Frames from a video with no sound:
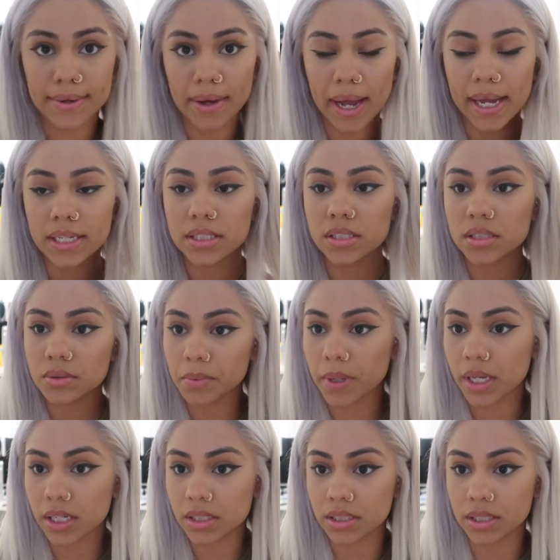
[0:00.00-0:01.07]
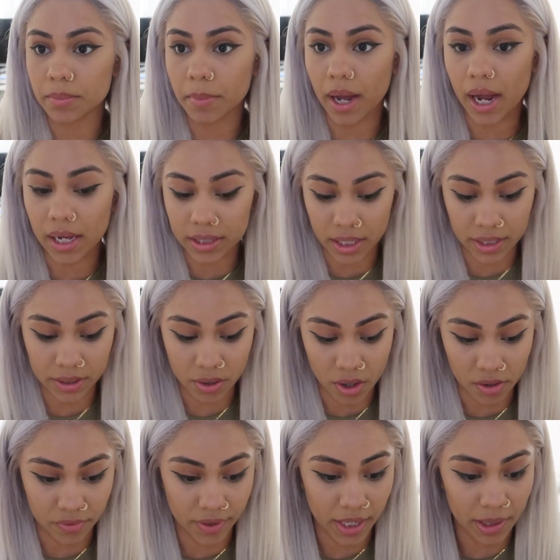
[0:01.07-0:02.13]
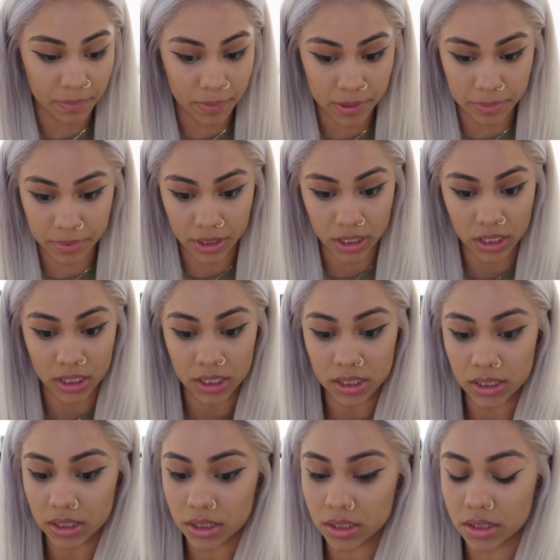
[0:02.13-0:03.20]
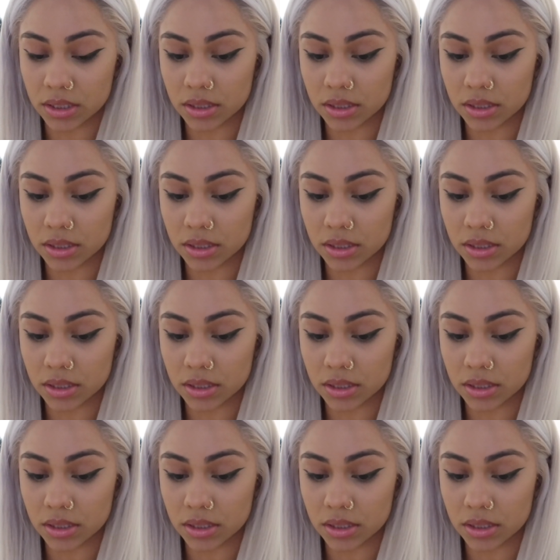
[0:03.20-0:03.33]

So I just went and did my eyeliner off camera because